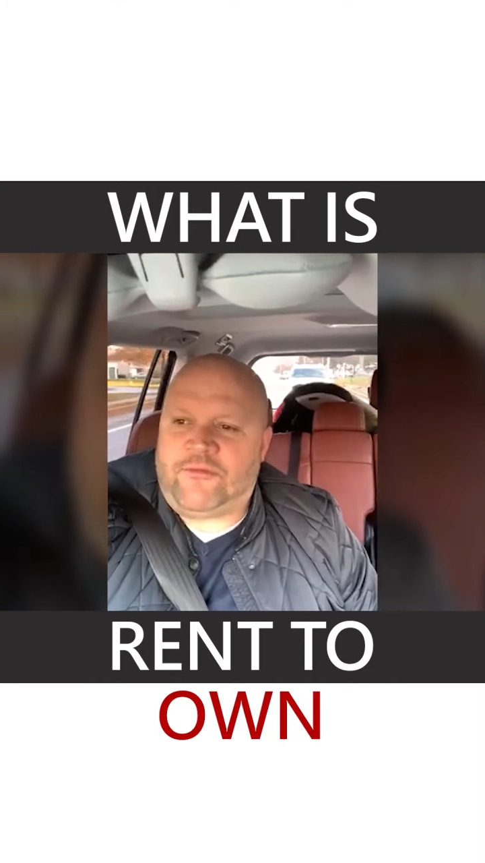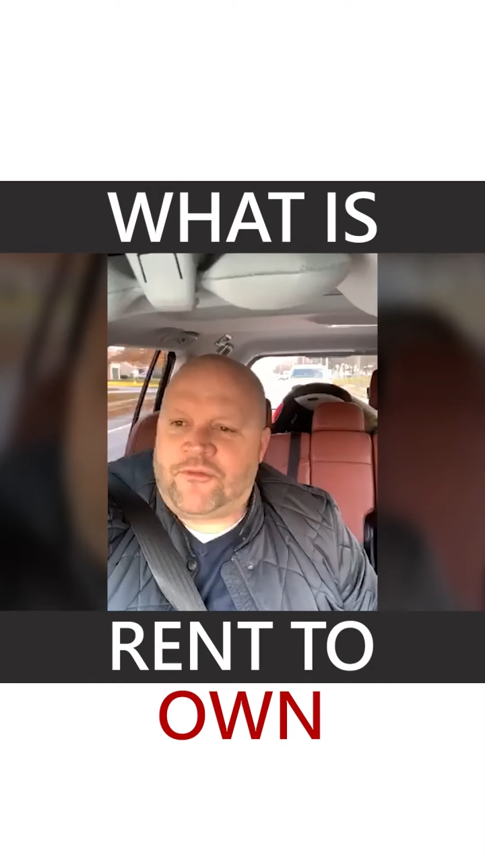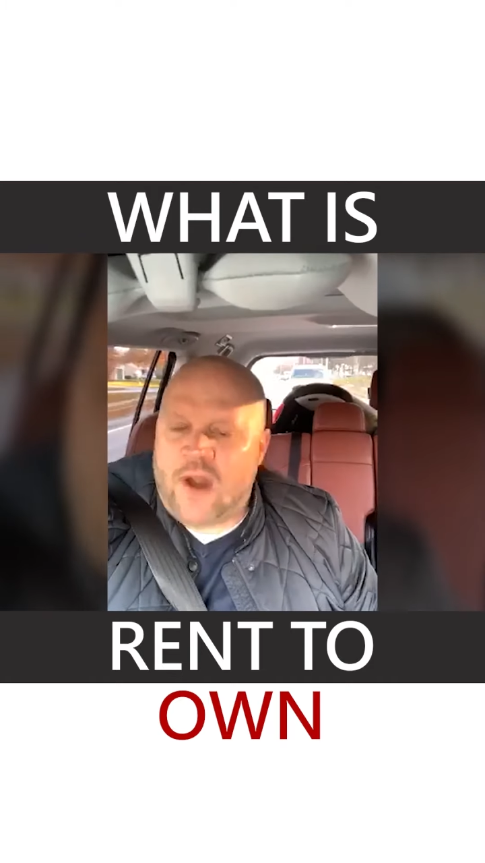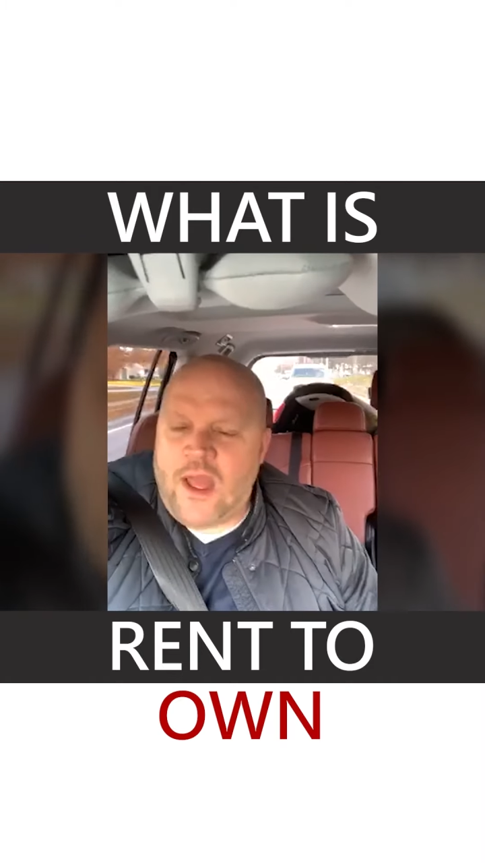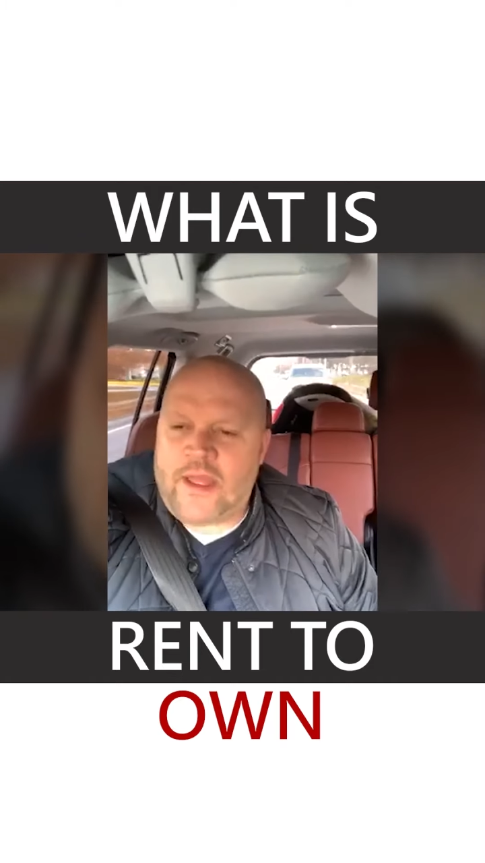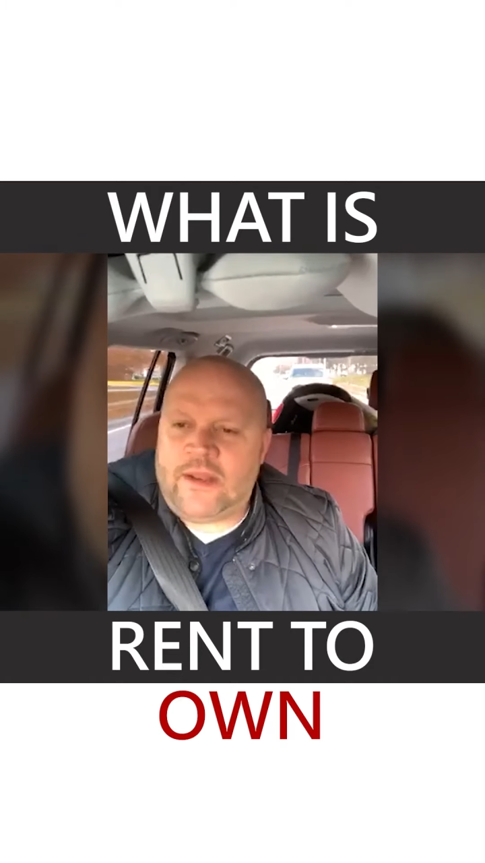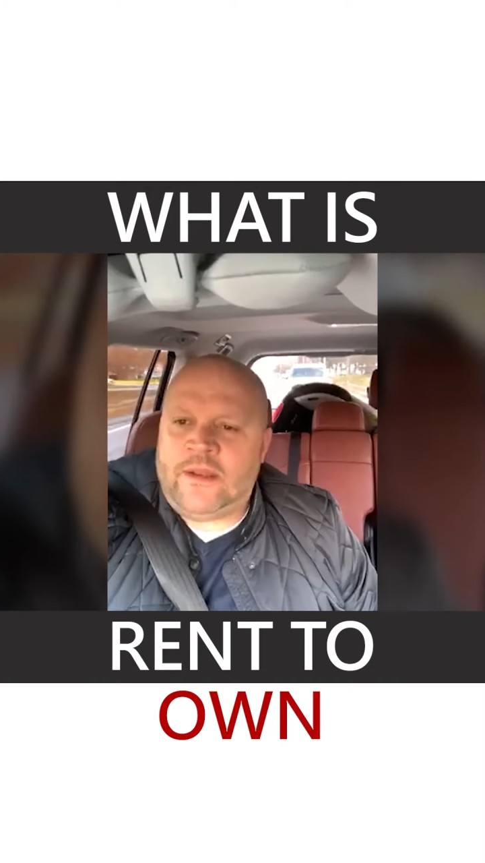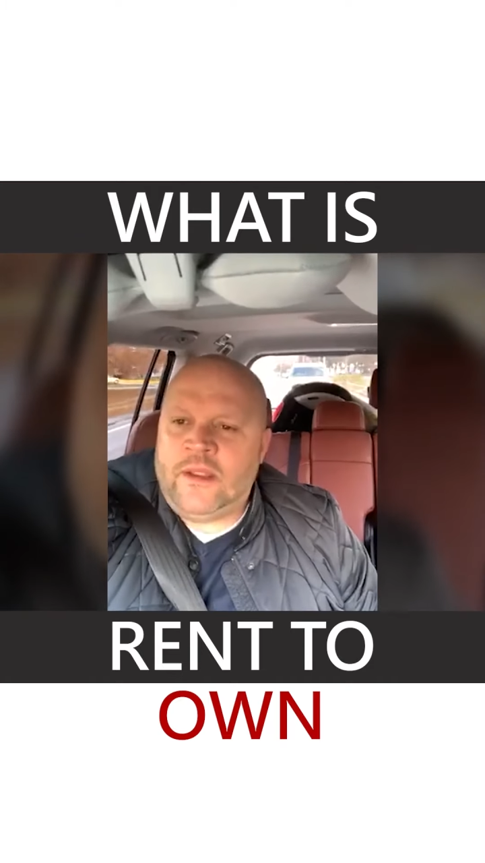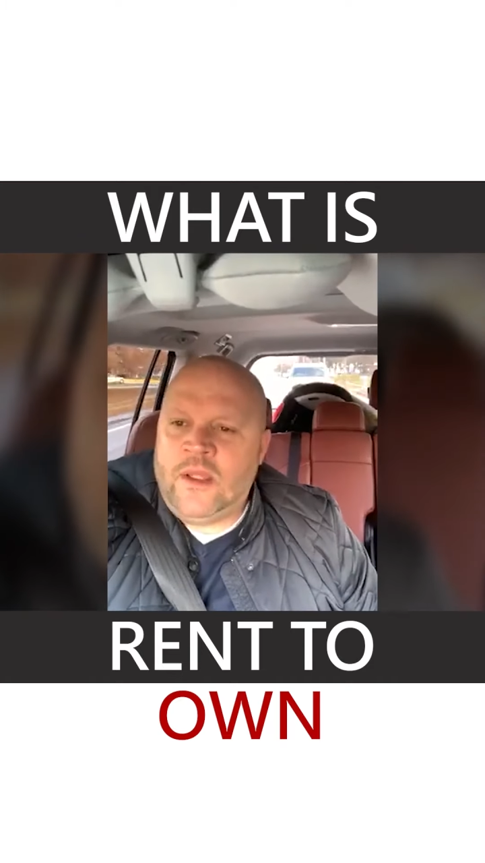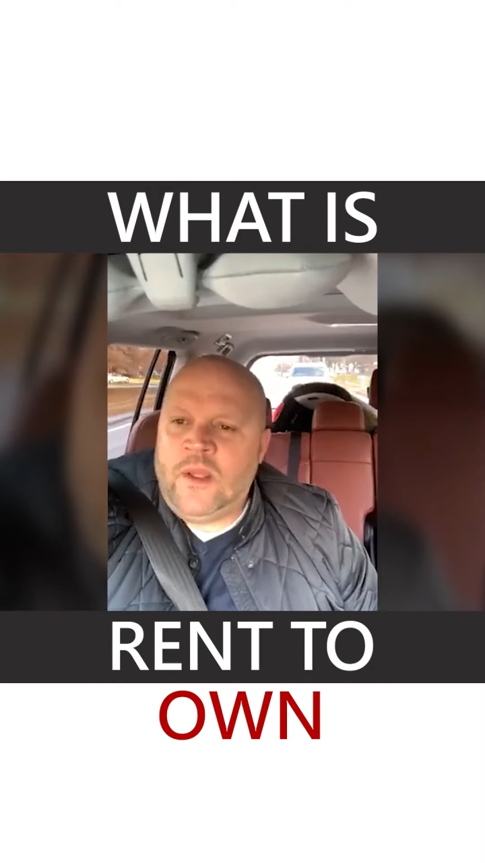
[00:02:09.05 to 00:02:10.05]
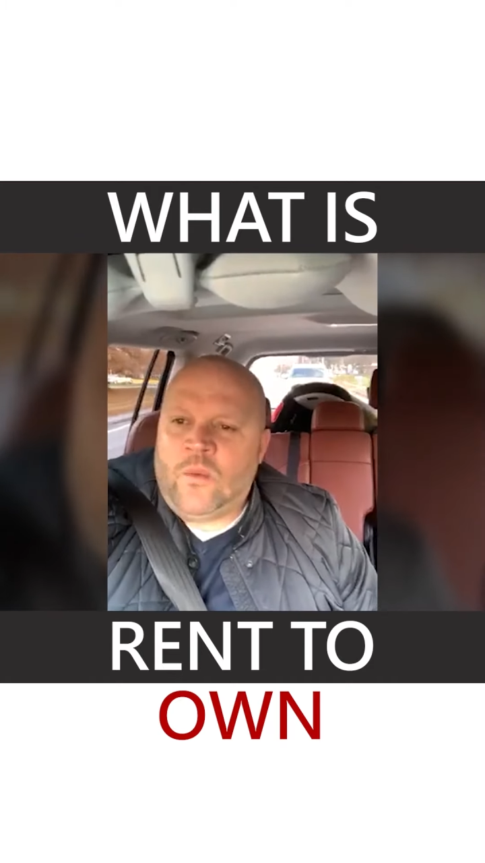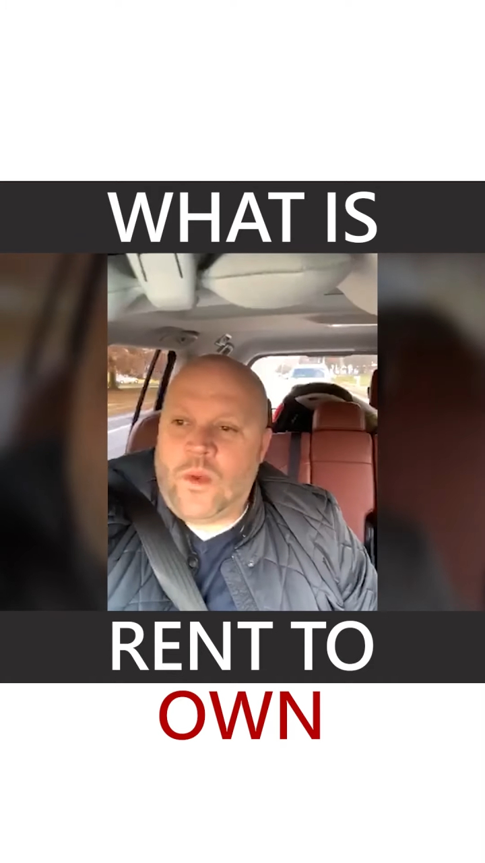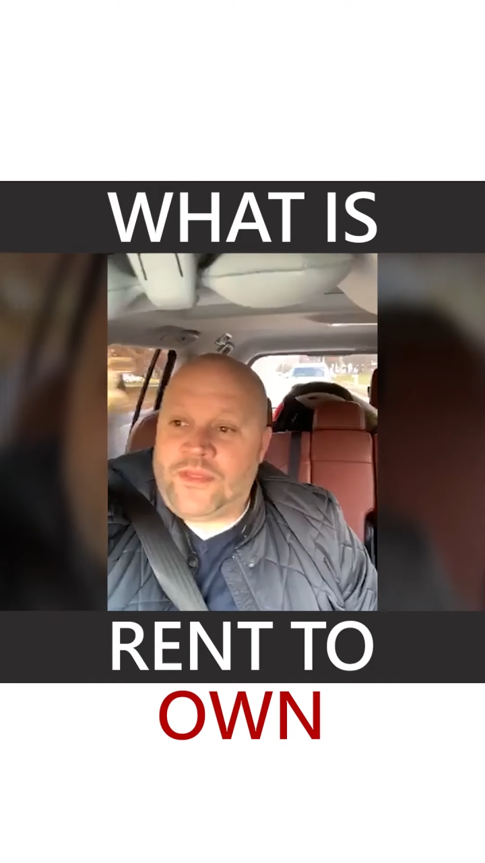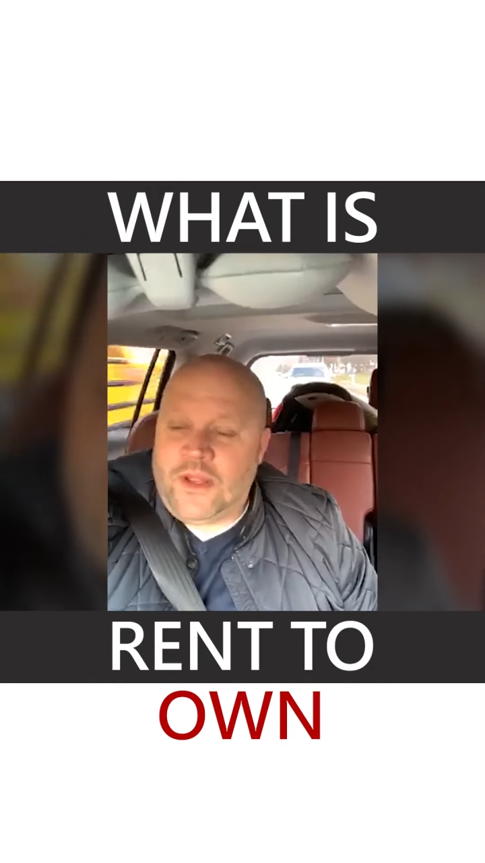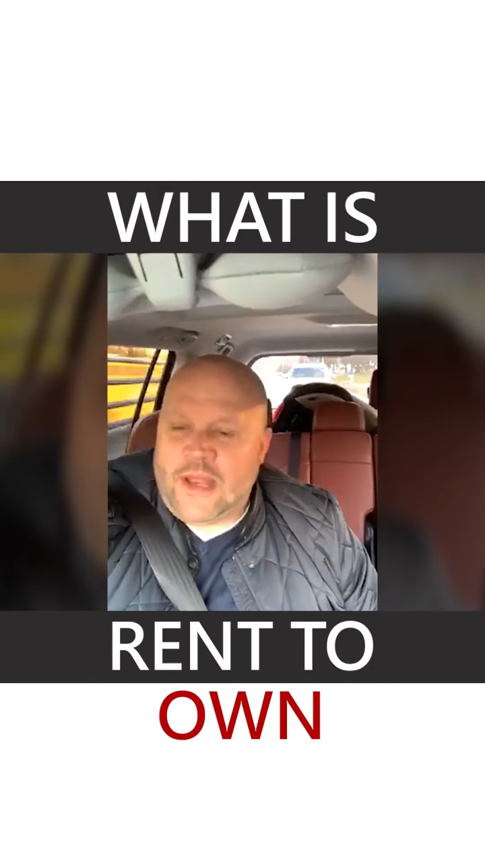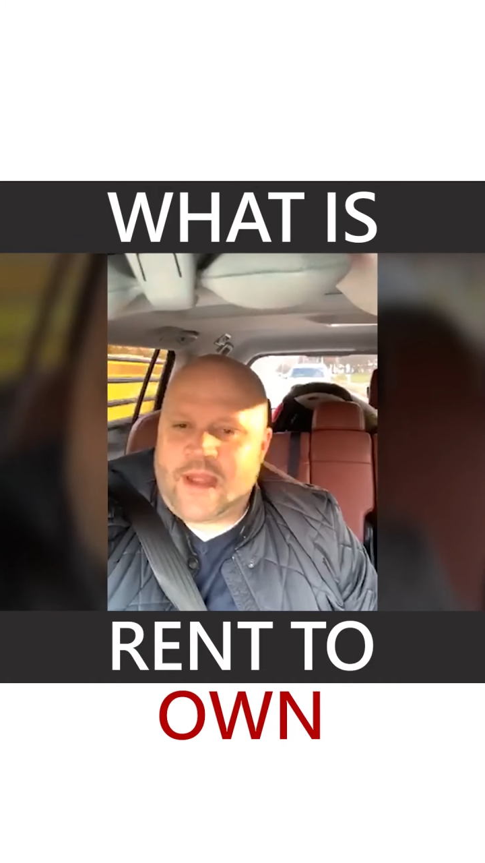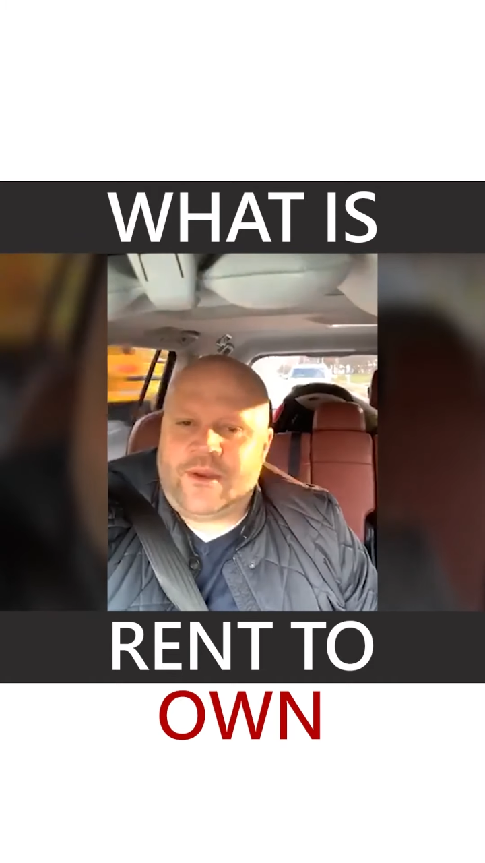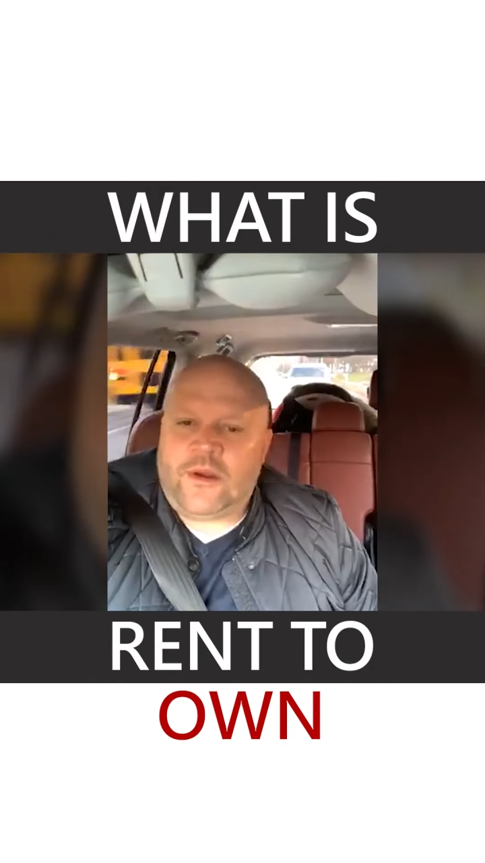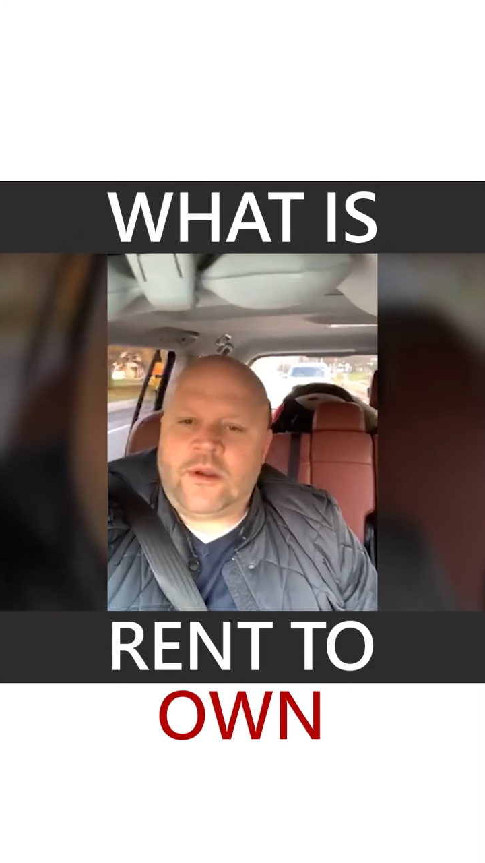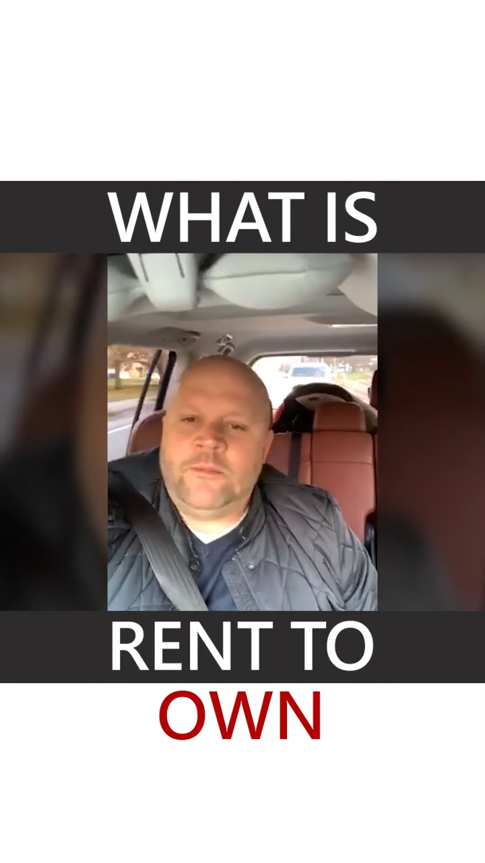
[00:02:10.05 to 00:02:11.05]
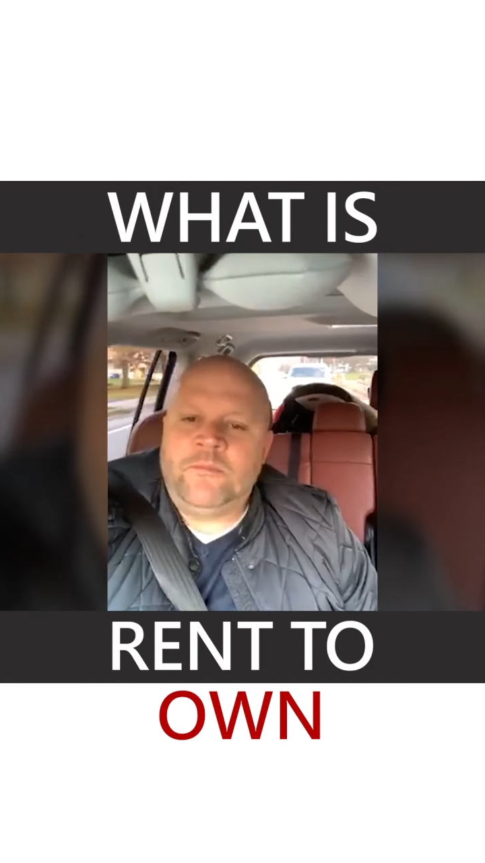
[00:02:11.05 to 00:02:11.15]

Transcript: front with a lender